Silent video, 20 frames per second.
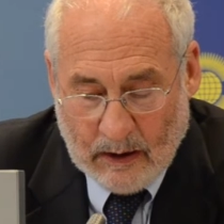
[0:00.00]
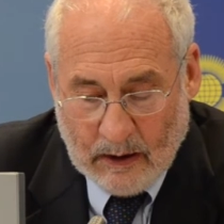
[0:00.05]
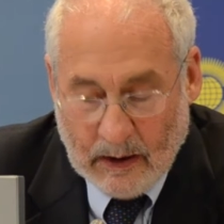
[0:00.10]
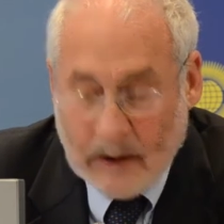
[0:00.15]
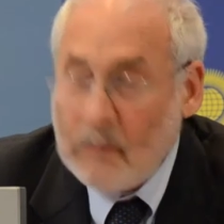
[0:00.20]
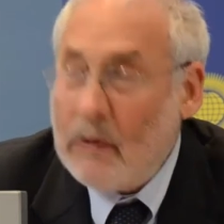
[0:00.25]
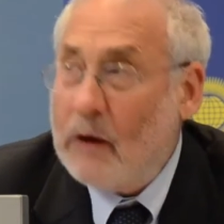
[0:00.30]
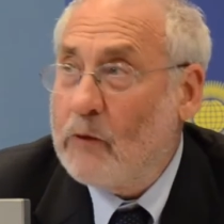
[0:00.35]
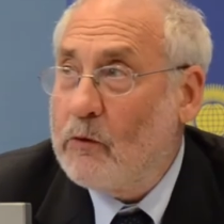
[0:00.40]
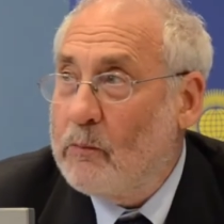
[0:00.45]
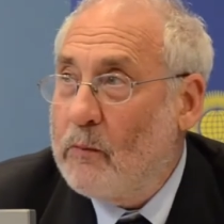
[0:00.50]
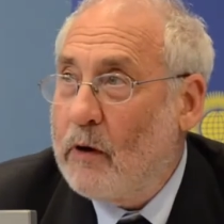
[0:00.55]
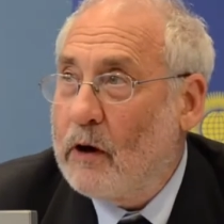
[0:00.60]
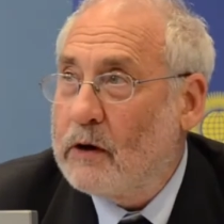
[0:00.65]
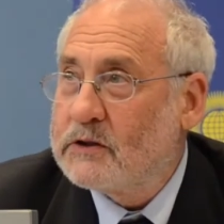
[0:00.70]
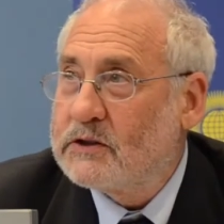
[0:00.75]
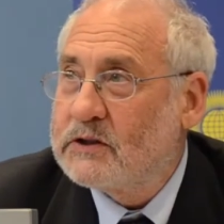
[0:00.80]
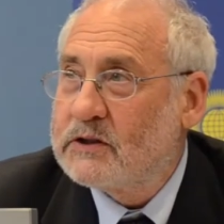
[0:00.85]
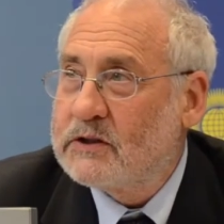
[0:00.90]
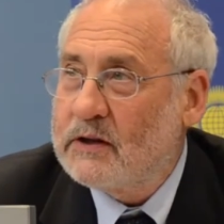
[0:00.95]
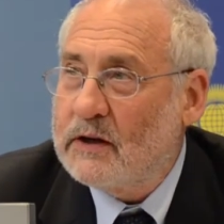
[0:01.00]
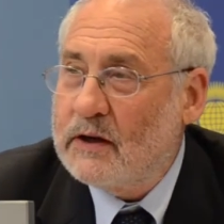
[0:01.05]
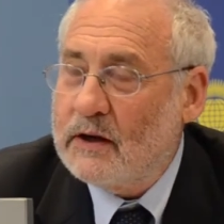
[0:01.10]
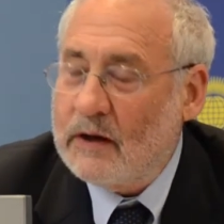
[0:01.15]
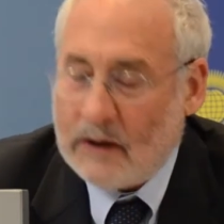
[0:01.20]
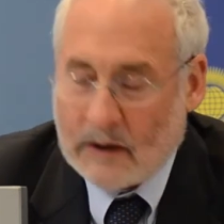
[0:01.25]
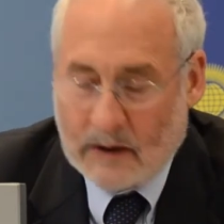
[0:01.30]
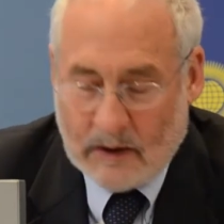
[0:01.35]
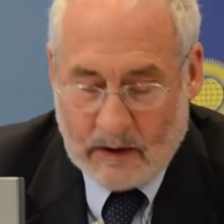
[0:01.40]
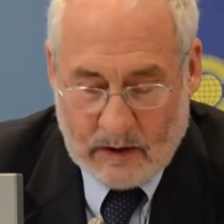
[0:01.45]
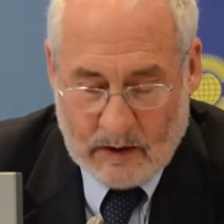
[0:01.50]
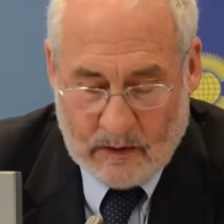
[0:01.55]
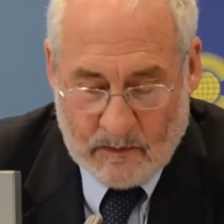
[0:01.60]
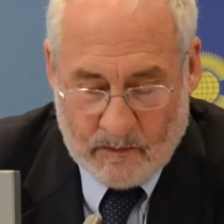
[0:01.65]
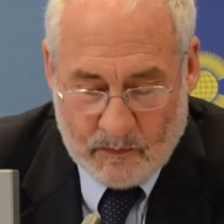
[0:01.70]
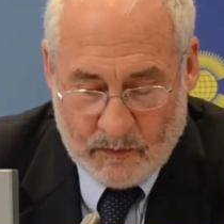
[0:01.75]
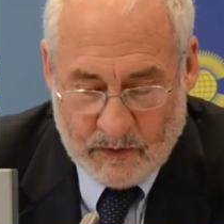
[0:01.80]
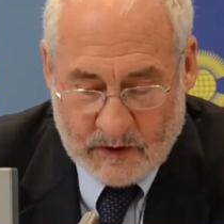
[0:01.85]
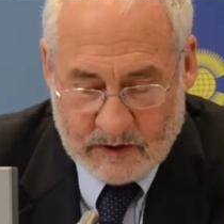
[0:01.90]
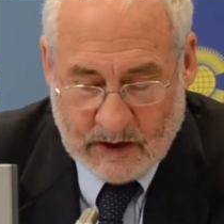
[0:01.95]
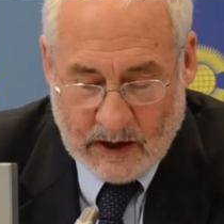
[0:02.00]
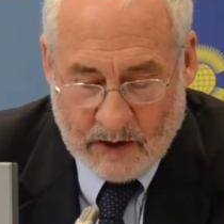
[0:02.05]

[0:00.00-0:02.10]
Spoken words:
In my remarks this